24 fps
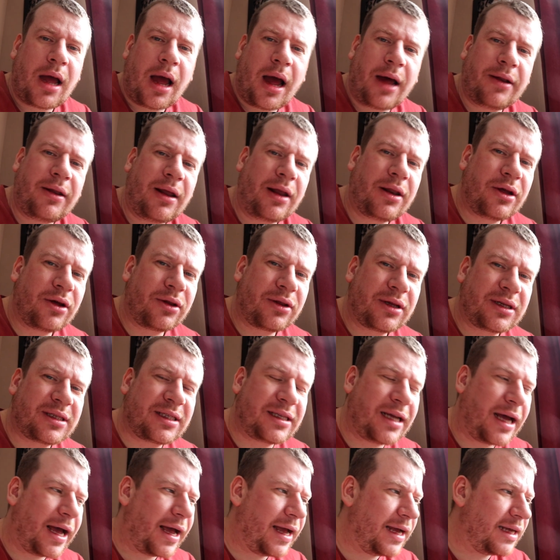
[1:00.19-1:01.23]
And then the other
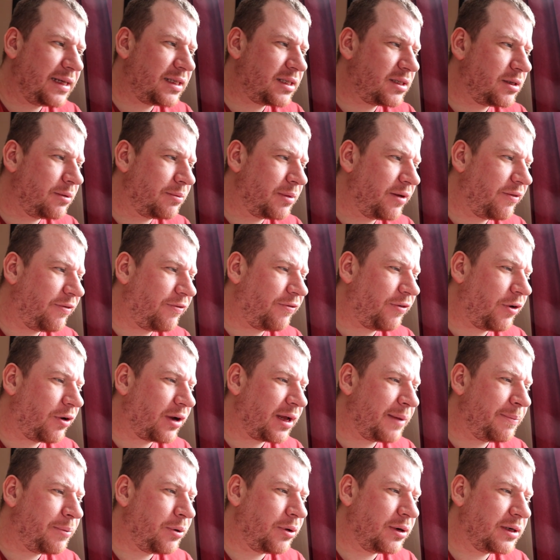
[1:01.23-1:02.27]
set is some that Froggy
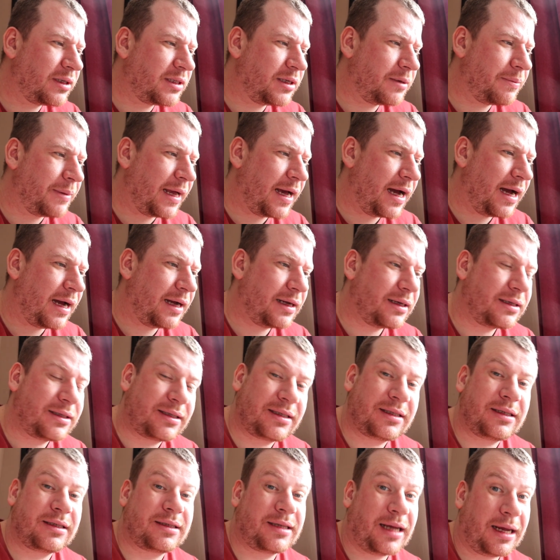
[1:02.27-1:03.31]
pointed me at. It's
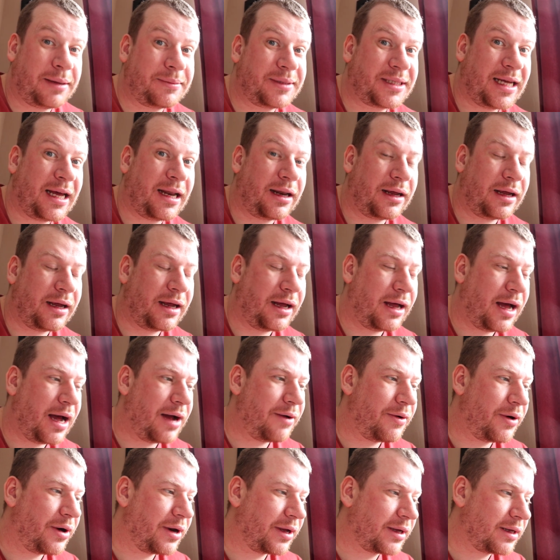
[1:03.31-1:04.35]
the same seller,
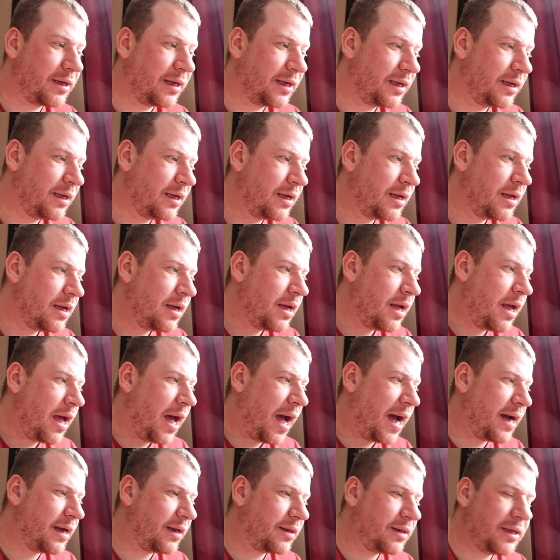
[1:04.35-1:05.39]
ironically.
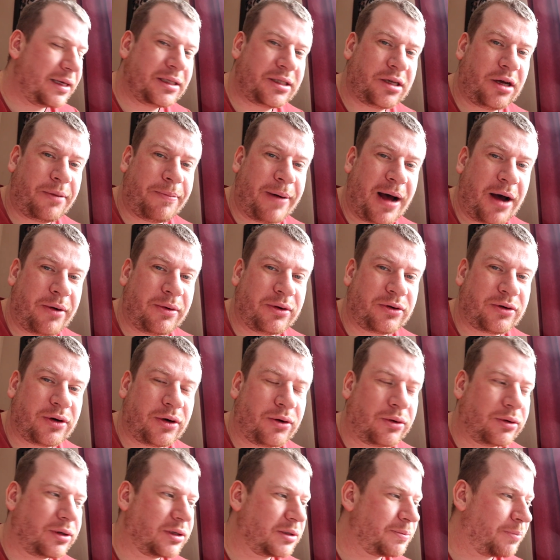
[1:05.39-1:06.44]
And these are powered
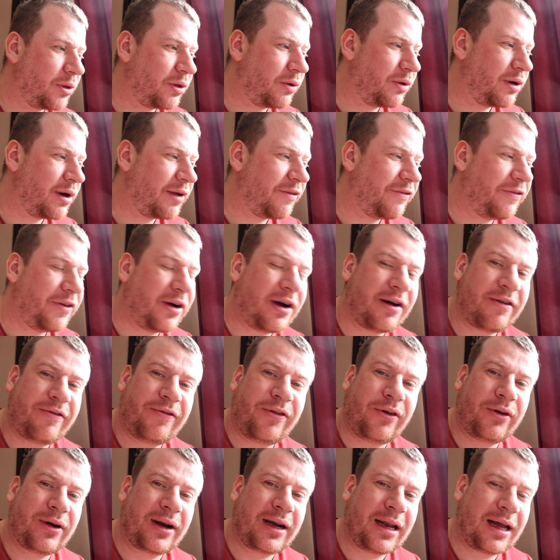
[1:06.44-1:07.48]
rollers, but they're only 5
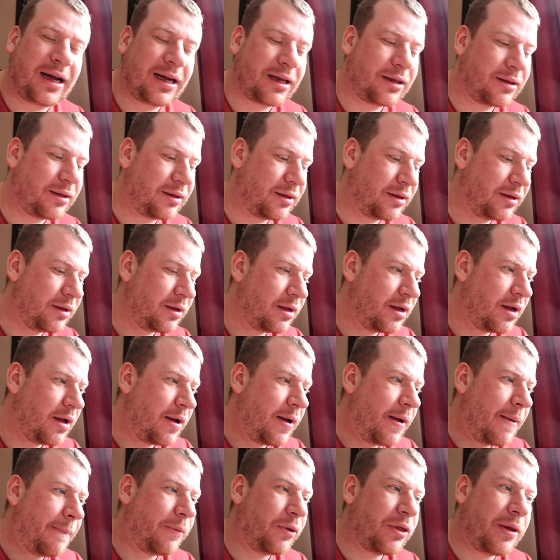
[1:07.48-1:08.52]
foot in length.
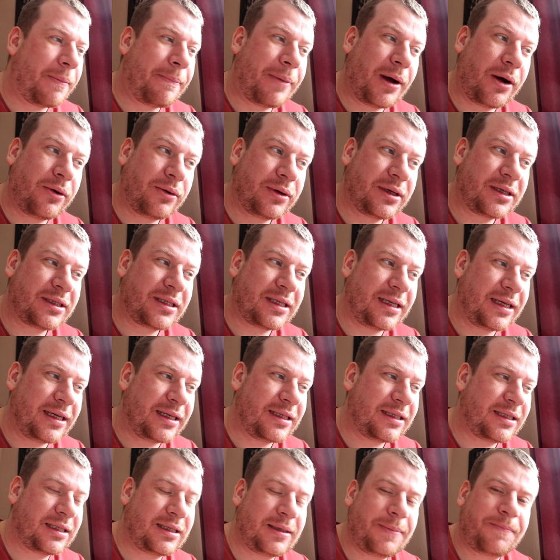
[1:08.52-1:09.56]
But the bonus
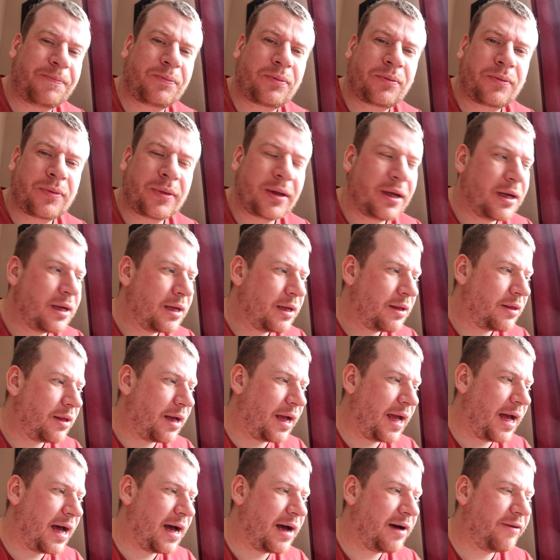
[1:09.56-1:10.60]
is they
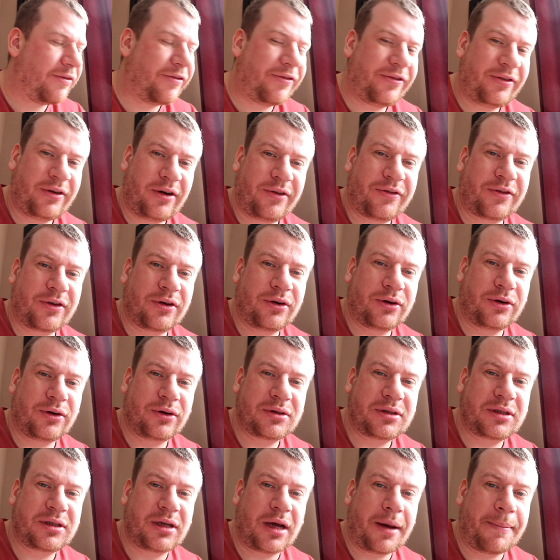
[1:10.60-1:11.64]
have, of
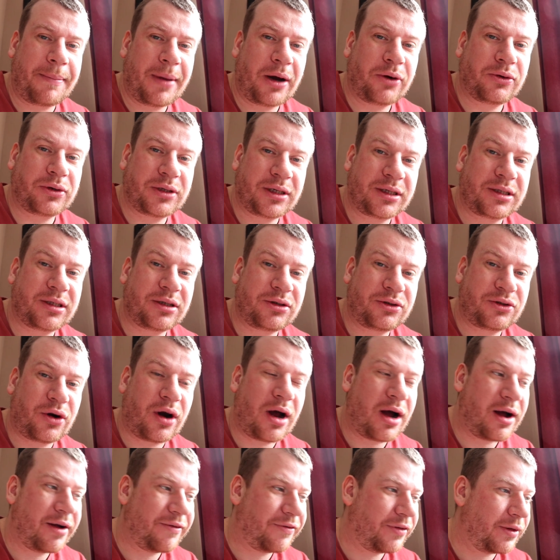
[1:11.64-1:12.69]
course, a motor to
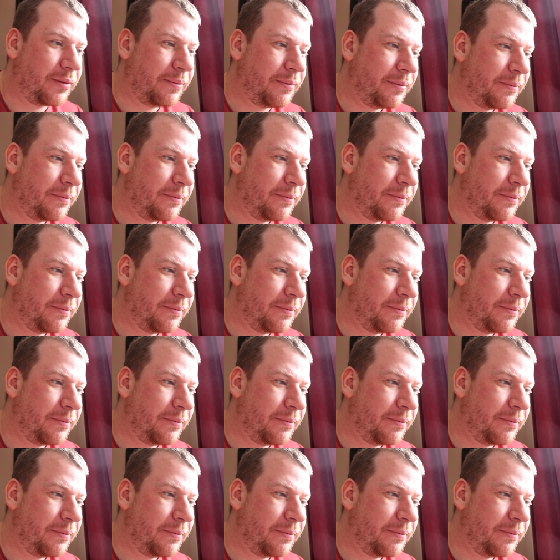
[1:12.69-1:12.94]
drive them.